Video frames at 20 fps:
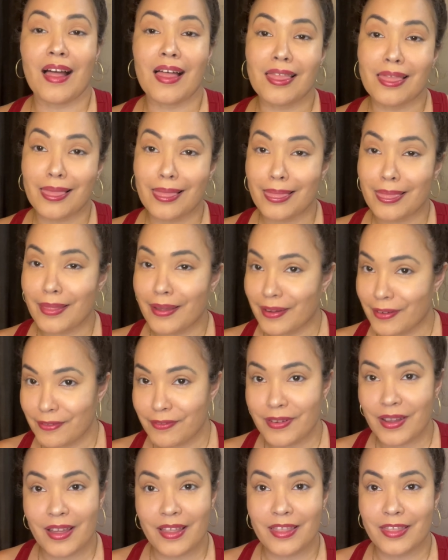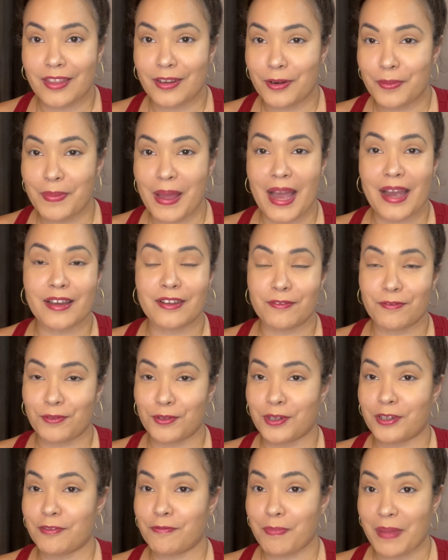Love their back and
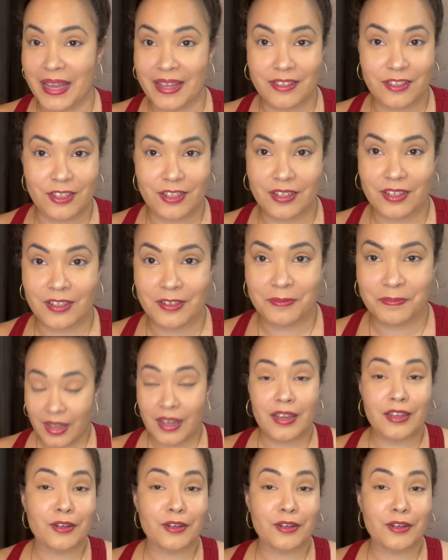forth banter. And